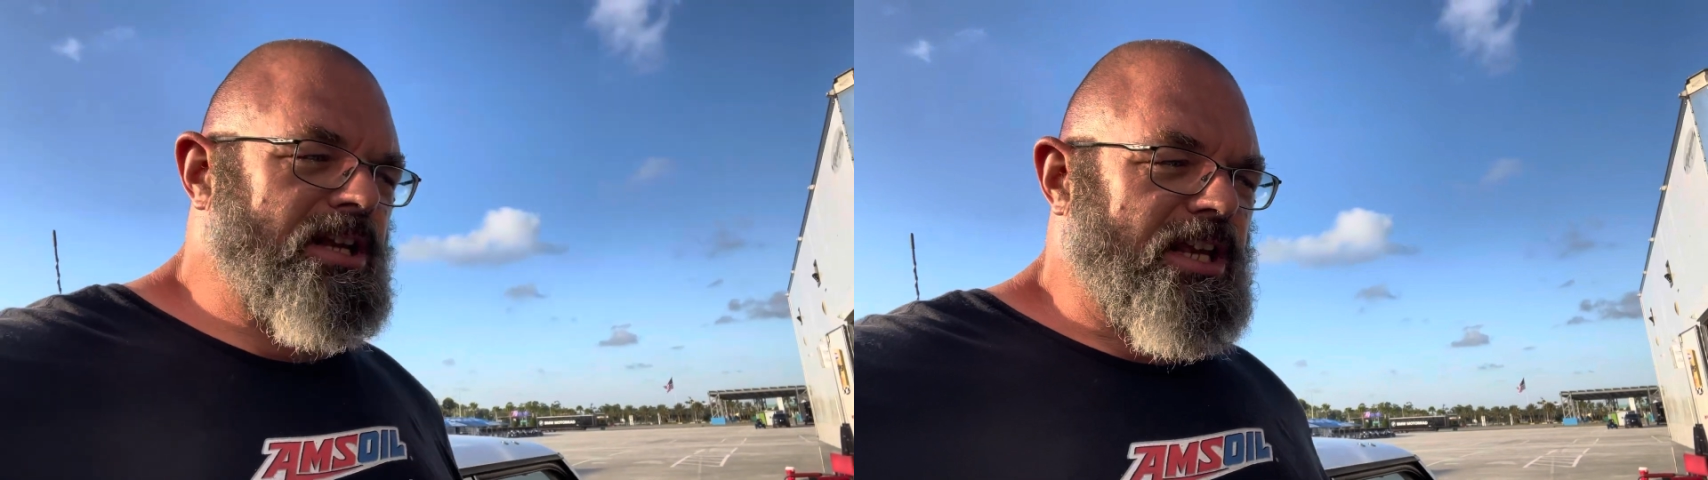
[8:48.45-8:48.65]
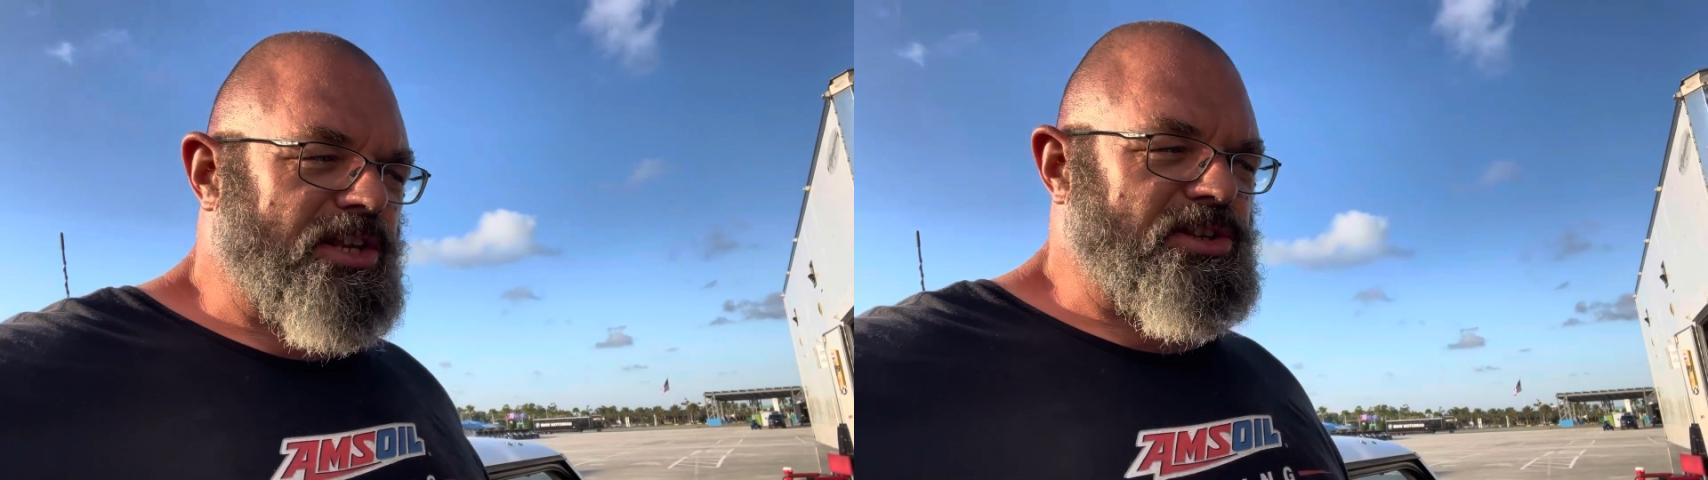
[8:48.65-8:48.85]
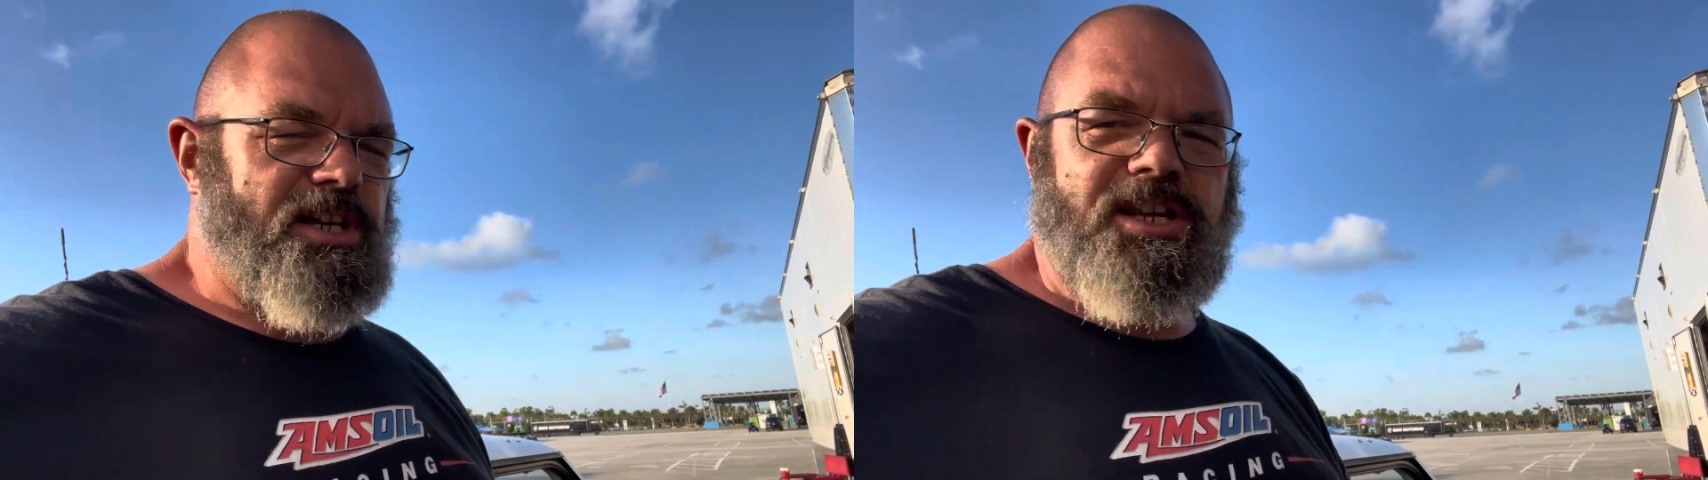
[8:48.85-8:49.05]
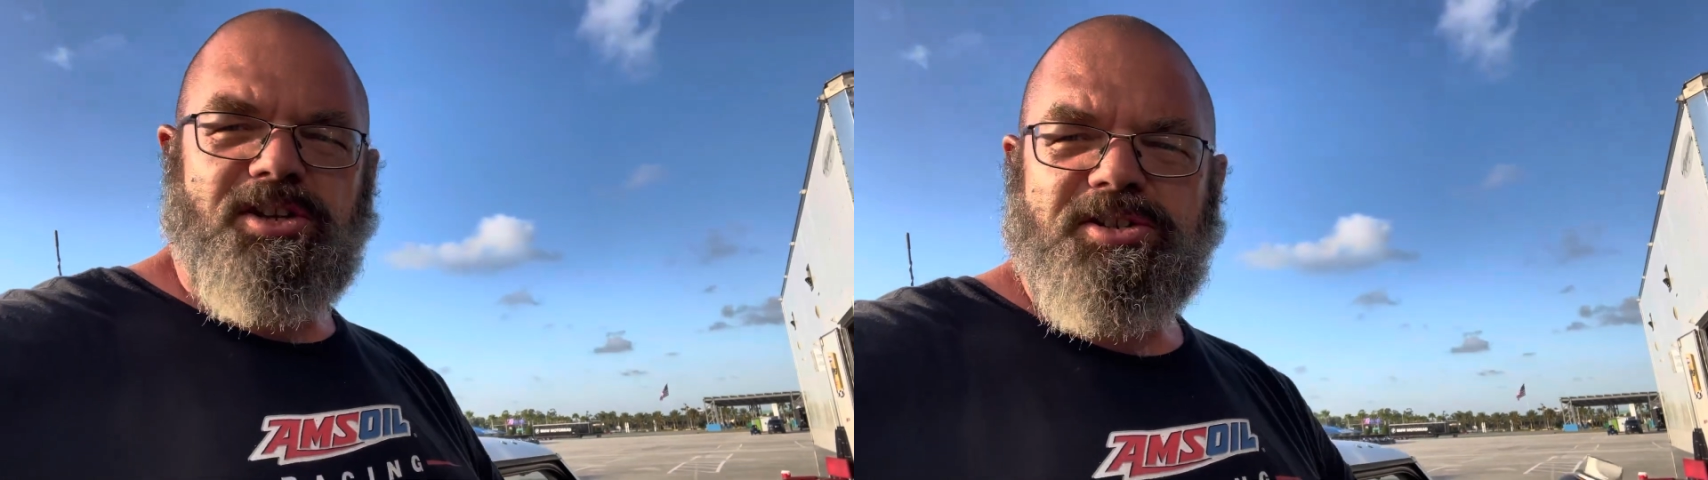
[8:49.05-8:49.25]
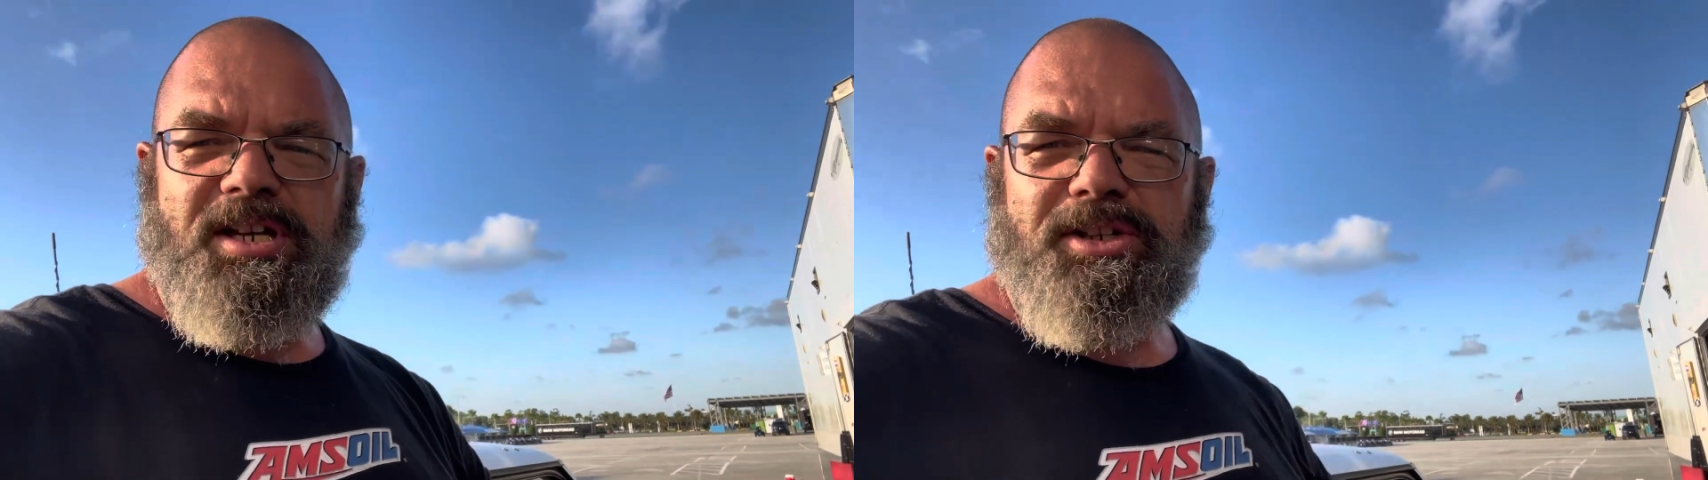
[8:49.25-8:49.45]
Because then I could
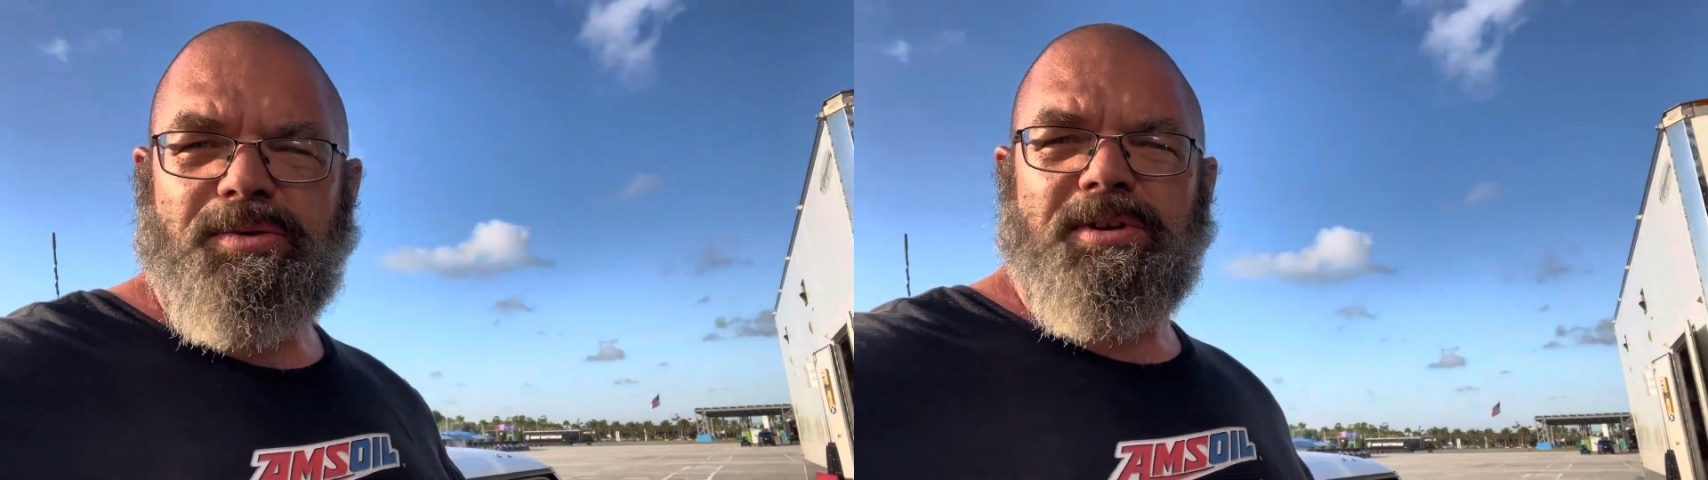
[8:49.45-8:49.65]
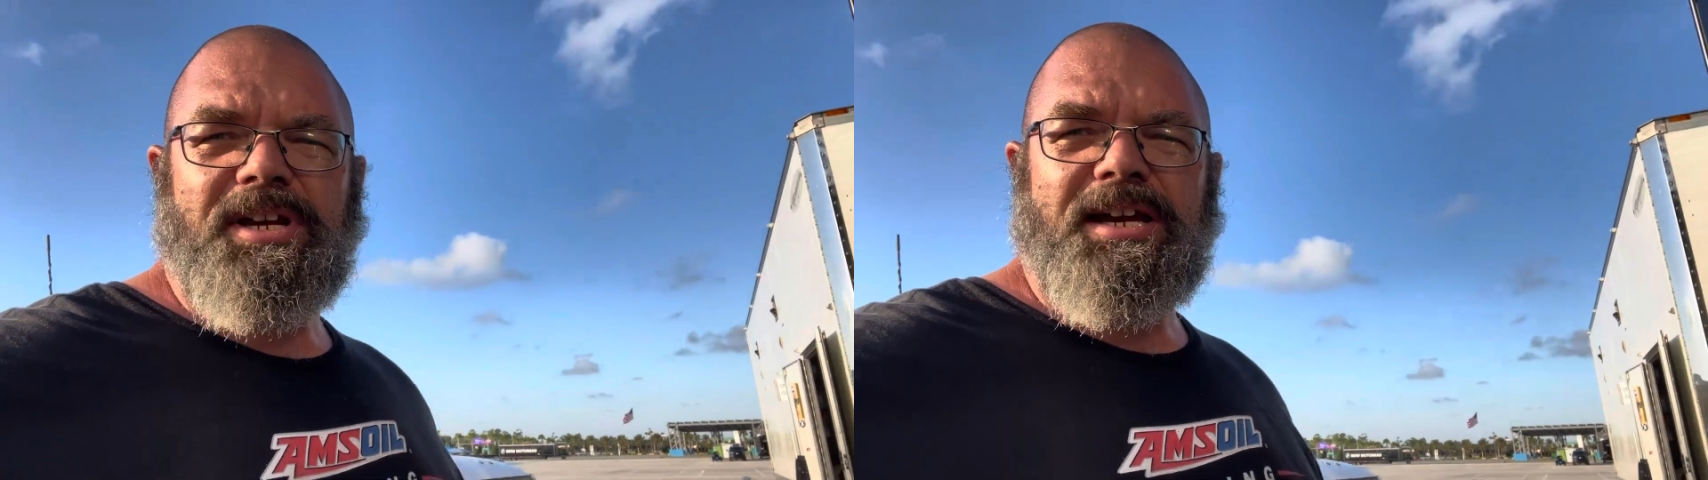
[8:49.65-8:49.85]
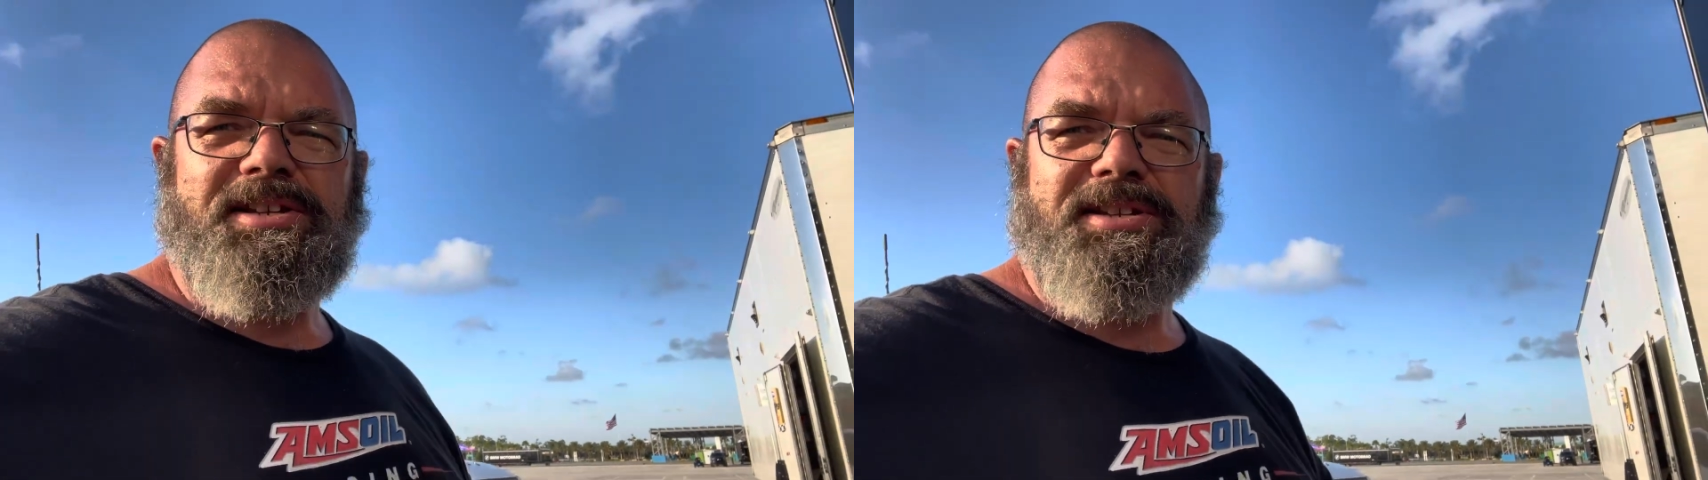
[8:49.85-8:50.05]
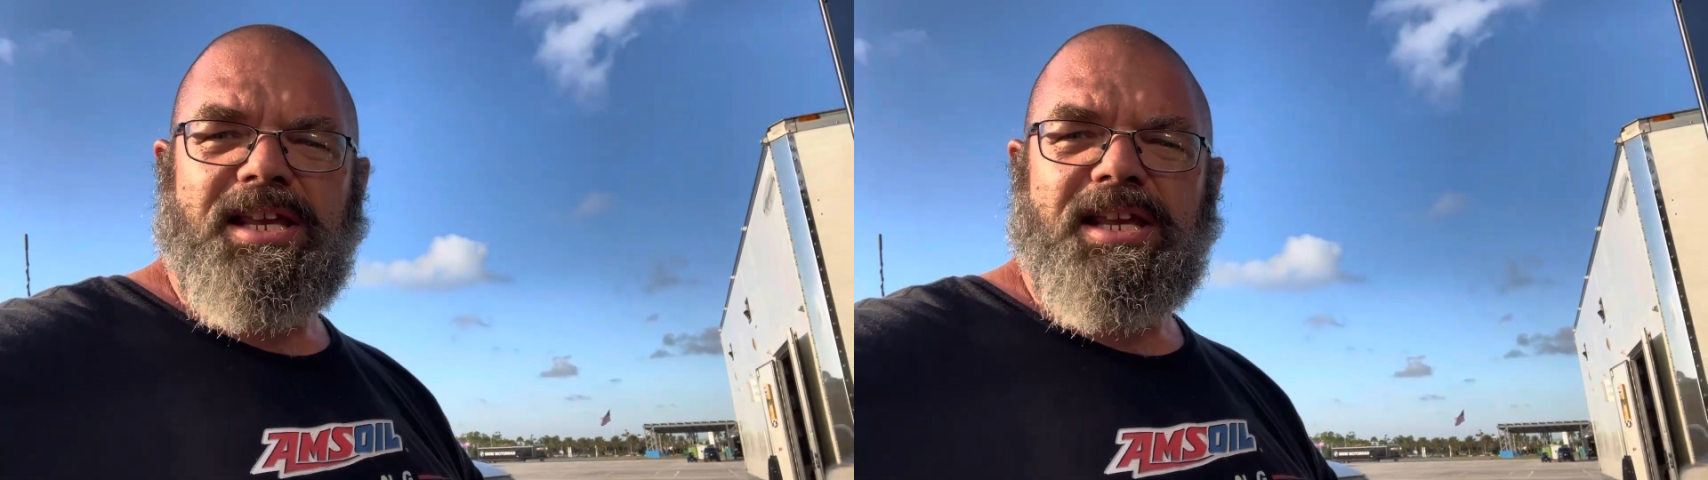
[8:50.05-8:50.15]
just kind of do a nice